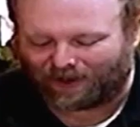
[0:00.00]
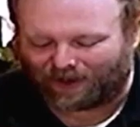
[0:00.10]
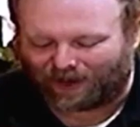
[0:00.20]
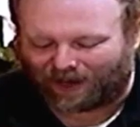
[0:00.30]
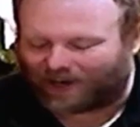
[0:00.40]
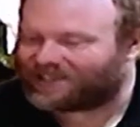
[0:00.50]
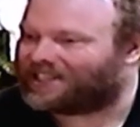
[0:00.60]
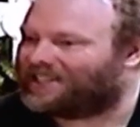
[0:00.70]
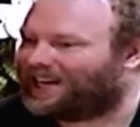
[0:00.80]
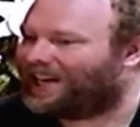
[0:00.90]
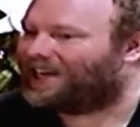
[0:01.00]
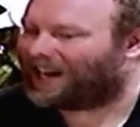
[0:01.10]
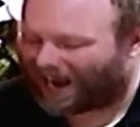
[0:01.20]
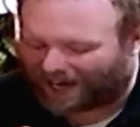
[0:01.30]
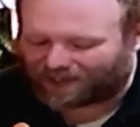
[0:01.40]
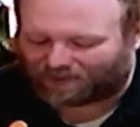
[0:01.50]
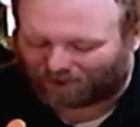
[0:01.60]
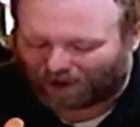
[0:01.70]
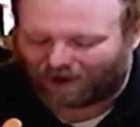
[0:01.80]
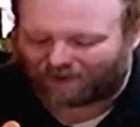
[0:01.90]
And it is indeed an act of
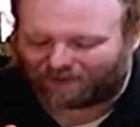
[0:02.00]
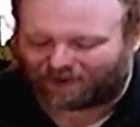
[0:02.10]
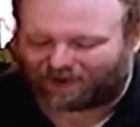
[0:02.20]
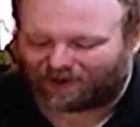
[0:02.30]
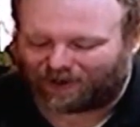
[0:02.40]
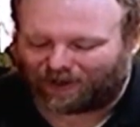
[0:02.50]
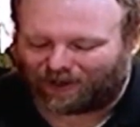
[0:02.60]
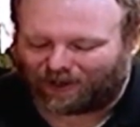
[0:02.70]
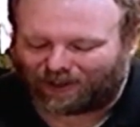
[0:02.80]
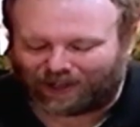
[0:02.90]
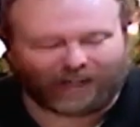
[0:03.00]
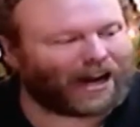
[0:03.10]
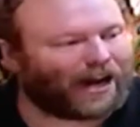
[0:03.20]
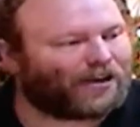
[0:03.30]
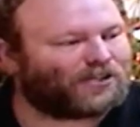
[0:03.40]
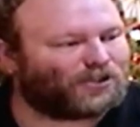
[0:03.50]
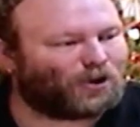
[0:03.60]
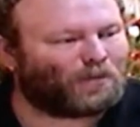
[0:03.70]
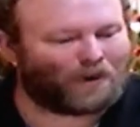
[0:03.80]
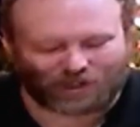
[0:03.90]
love that he cares
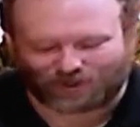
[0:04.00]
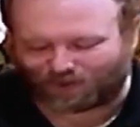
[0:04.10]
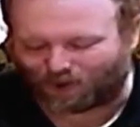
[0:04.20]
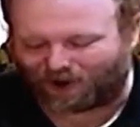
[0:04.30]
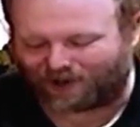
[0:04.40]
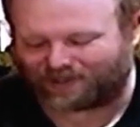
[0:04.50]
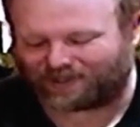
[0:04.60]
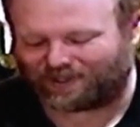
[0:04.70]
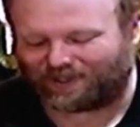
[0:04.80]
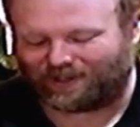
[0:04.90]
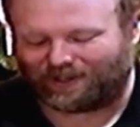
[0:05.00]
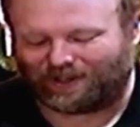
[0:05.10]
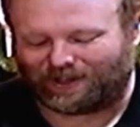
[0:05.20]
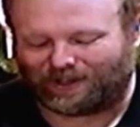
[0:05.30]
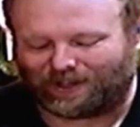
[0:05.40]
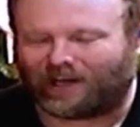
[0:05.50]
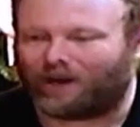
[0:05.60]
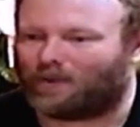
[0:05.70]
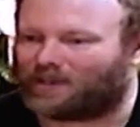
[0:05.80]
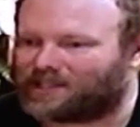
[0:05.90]
so much for us, that
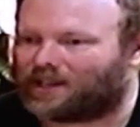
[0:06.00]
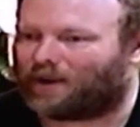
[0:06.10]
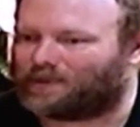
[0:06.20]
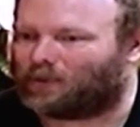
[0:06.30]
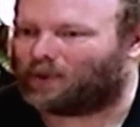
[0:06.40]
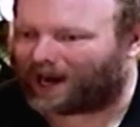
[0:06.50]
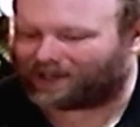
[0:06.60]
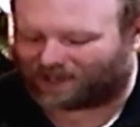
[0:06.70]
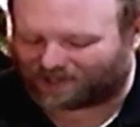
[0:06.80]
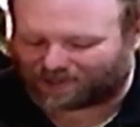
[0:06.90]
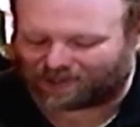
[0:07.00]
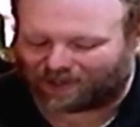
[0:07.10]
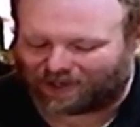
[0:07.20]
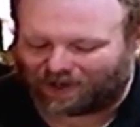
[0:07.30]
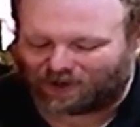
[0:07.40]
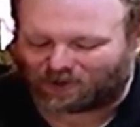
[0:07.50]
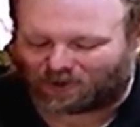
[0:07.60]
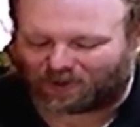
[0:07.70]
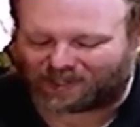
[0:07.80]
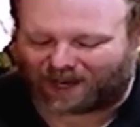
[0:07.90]
he wants to help direct us
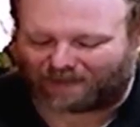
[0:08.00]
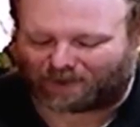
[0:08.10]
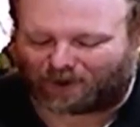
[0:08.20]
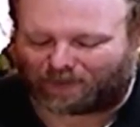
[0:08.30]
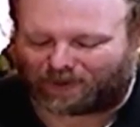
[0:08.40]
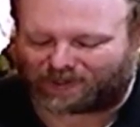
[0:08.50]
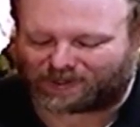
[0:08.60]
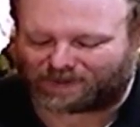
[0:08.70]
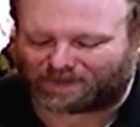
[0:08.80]
towards that purpose.